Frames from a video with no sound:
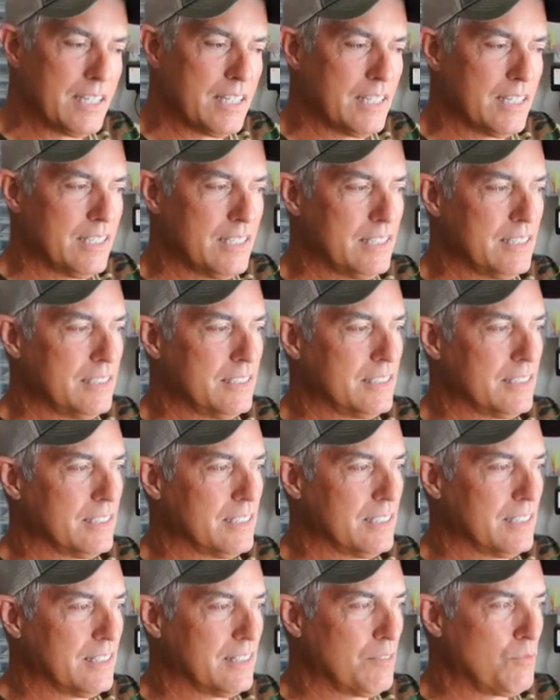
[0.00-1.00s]
And
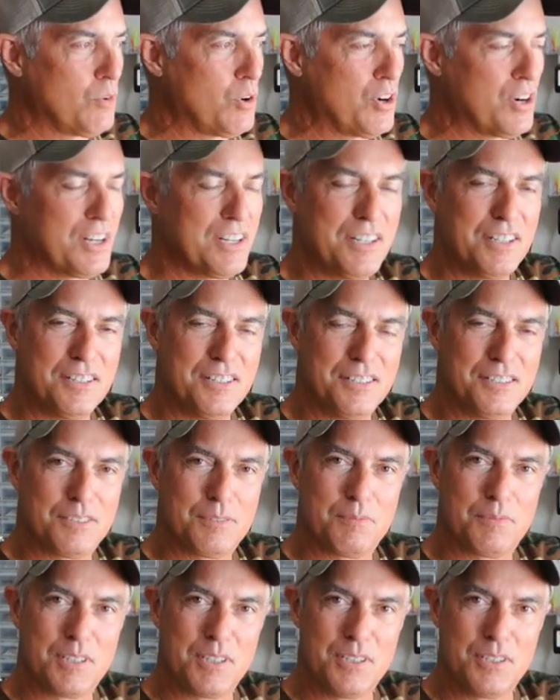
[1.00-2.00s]
I'm already hearing
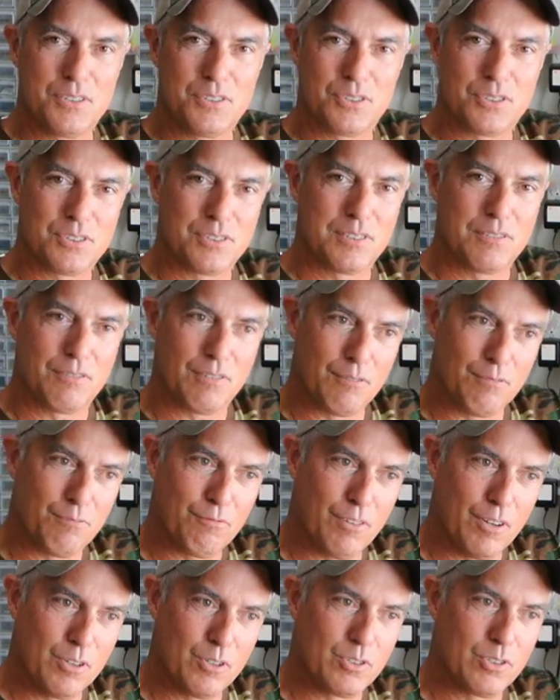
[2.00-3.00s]
some things from
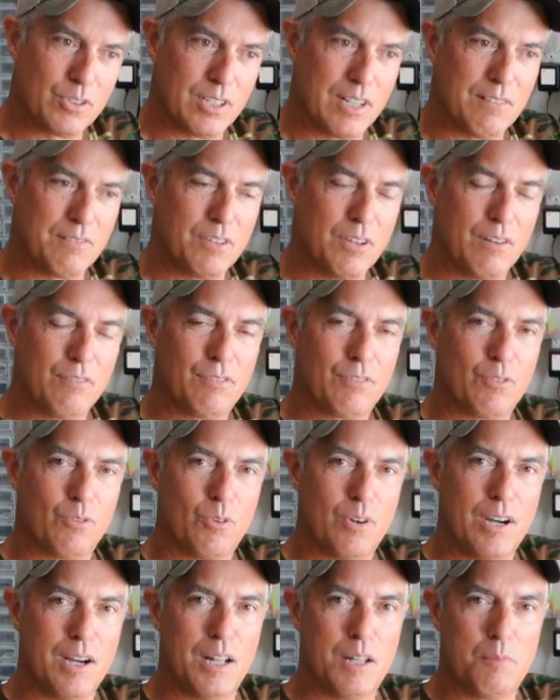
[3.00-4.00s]
folks that I've known for a
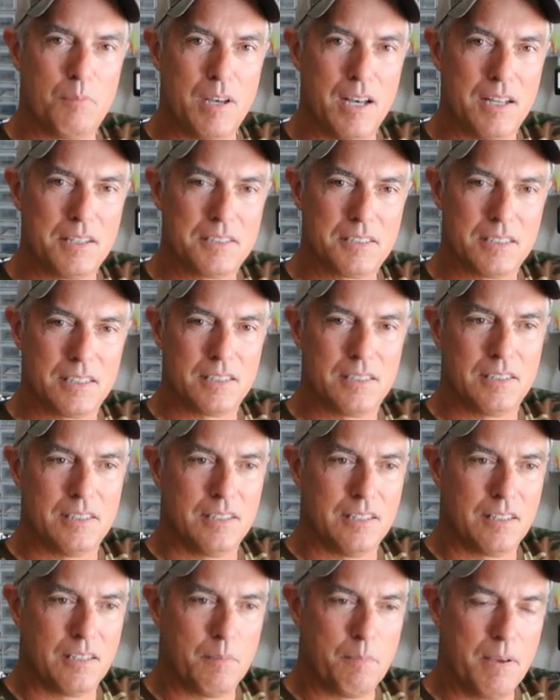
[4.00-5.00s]
while about the
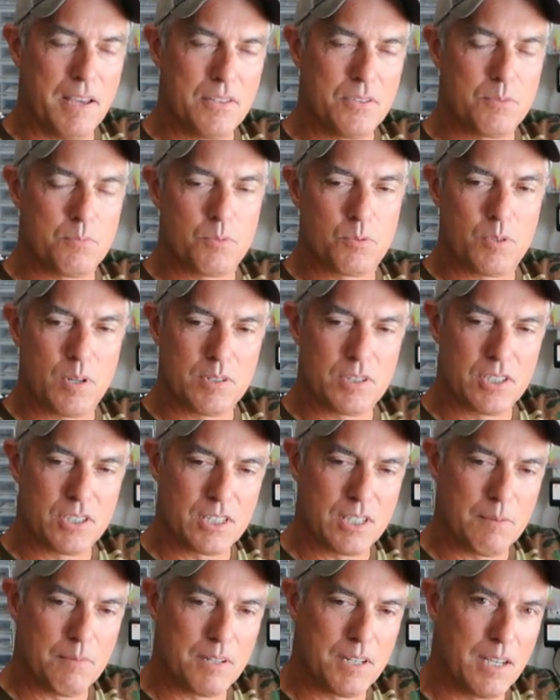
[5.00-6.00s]
paid
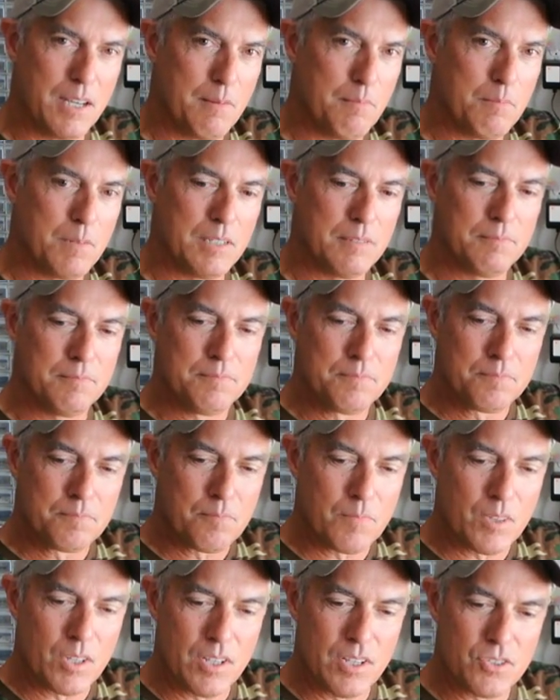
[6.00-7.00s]
subscriptions coming up. But
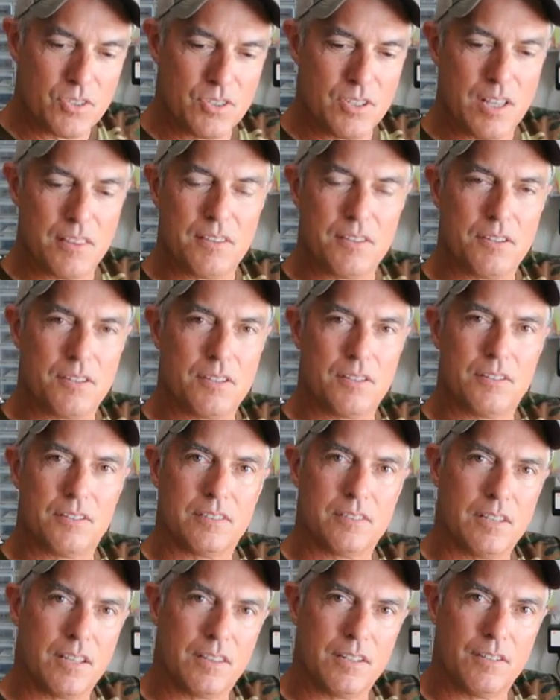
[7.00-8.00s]
it's nothing
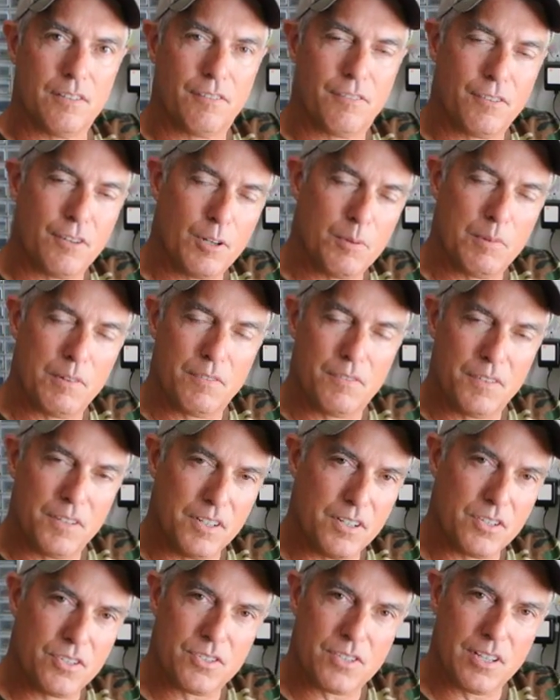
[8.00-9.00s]
to fear but
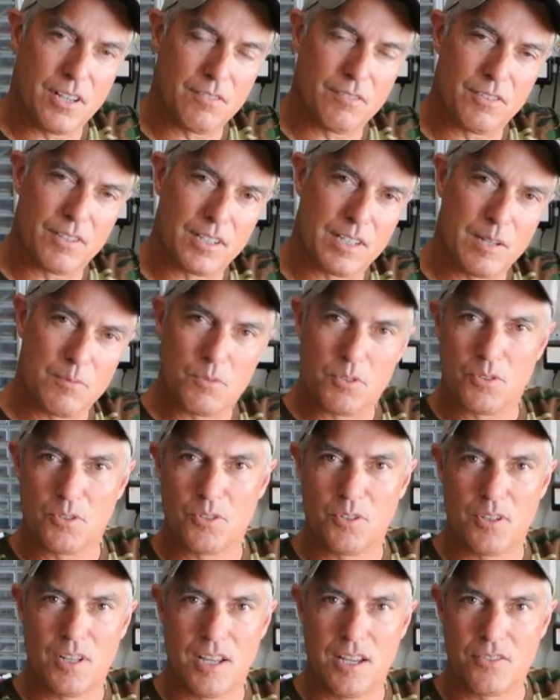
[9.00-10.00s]
fear itself when it comes to
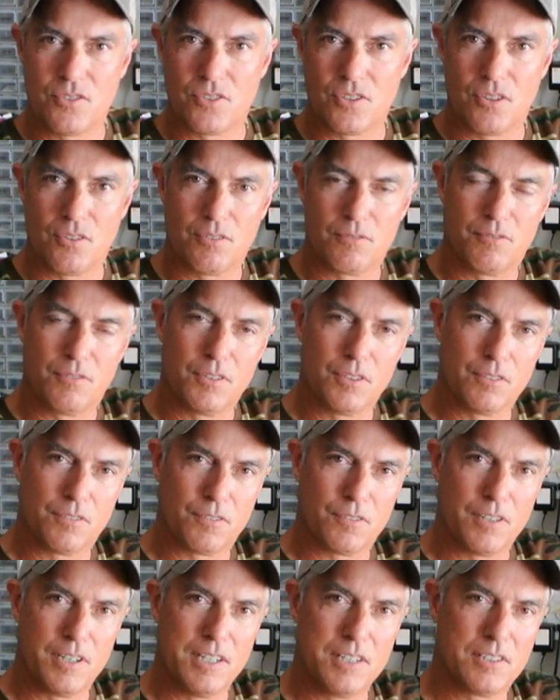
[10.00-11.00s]
doing that. So feel
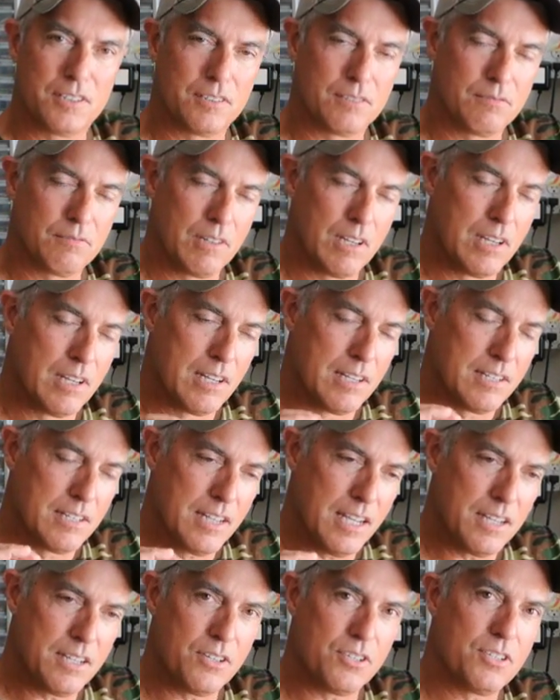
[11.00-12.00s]
free to
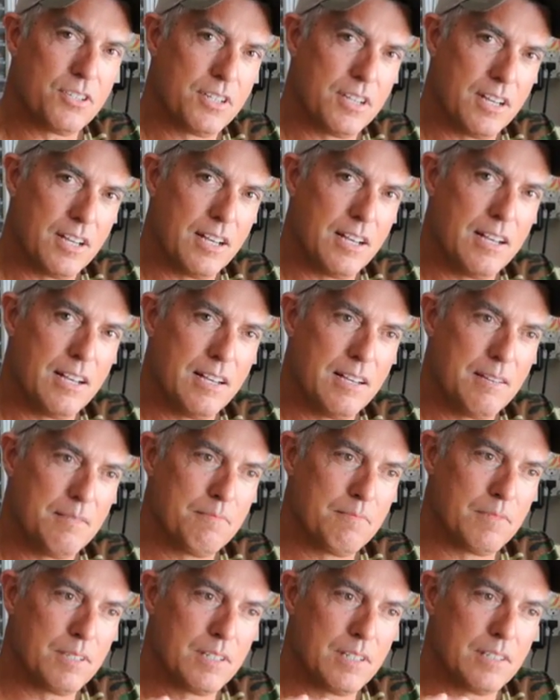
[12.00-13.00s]
take your
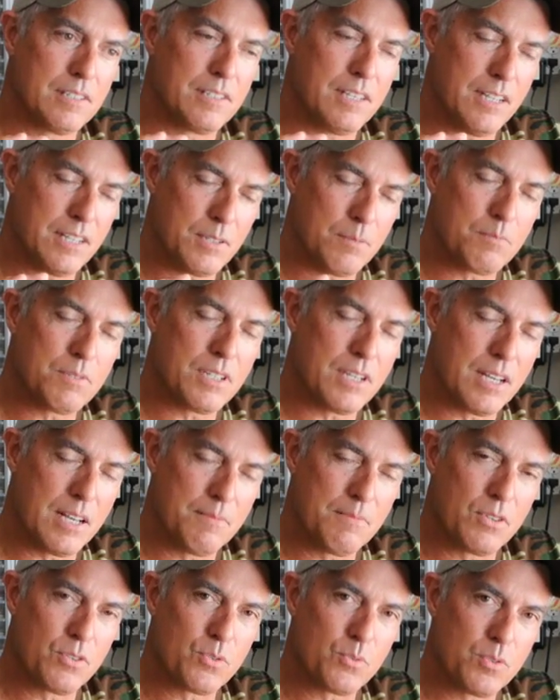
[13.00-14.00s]
time, take some
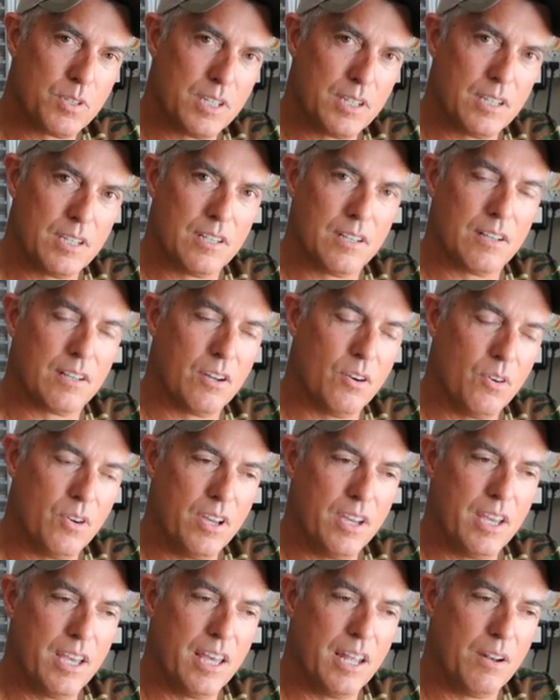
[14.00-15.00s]
time this week, go
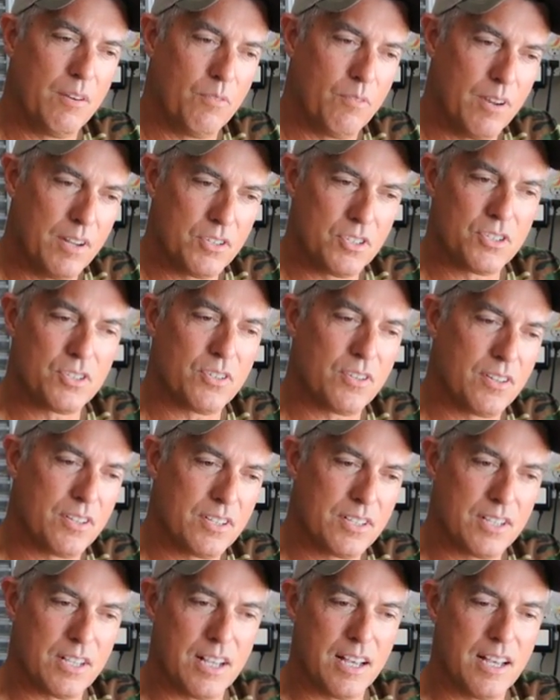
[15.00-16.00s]
ahead and register on
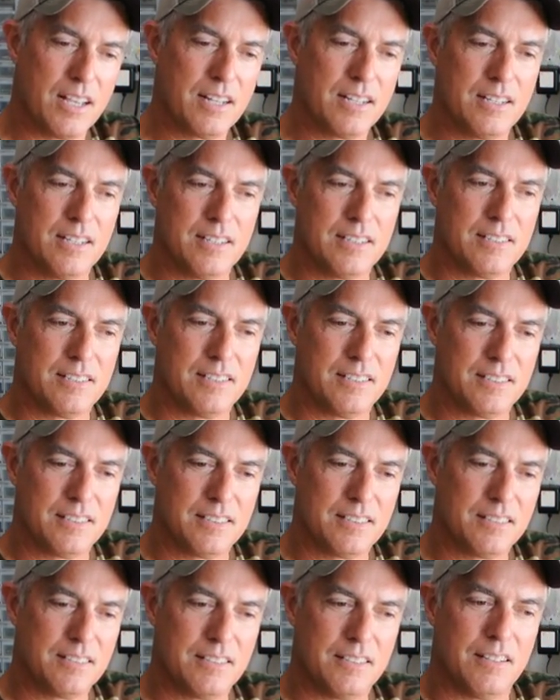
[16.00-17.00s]
the site, and
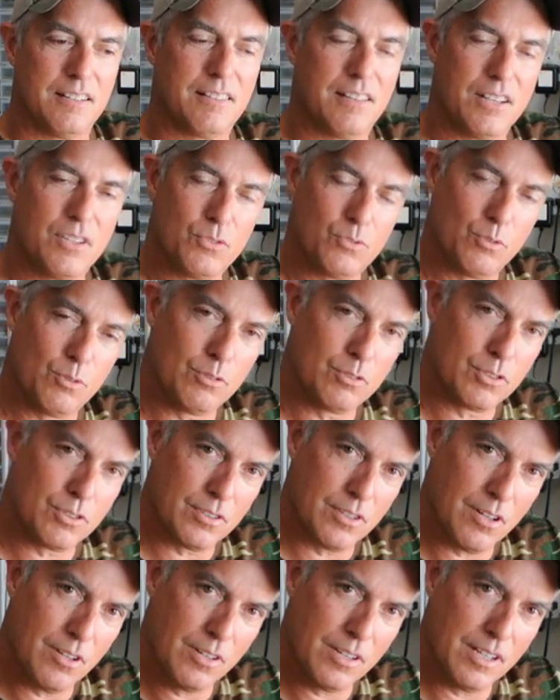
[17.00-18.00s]
then things will
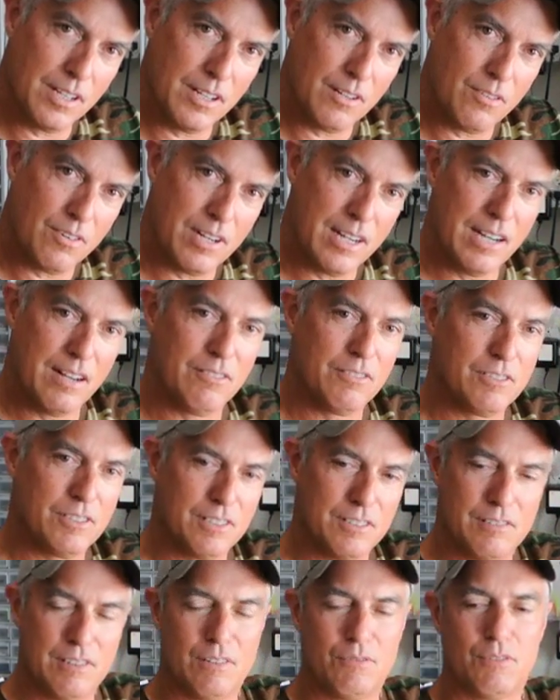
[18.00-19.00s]
slowly unravel
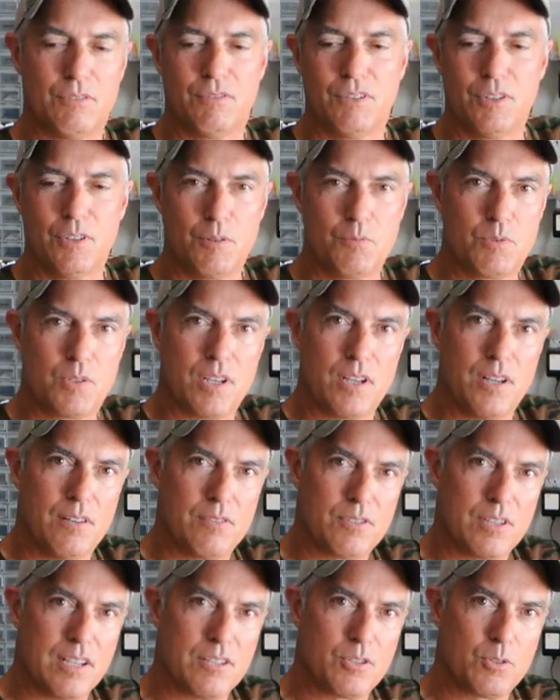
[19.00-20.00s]
and reveal
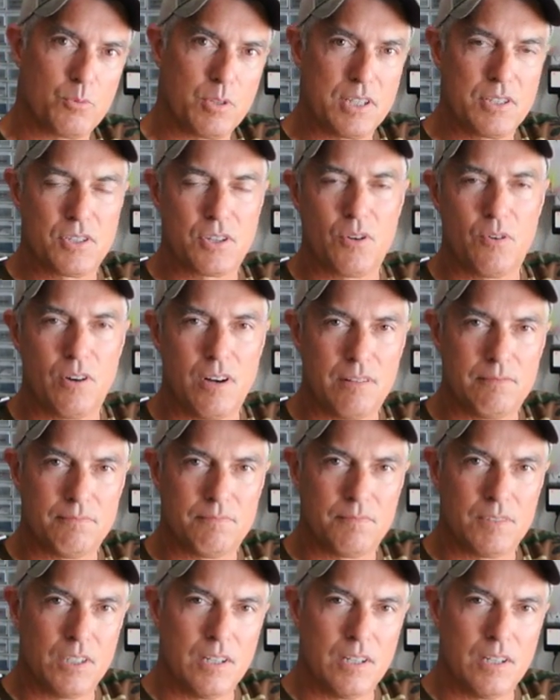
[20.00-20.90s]
themselves as the weeks go on.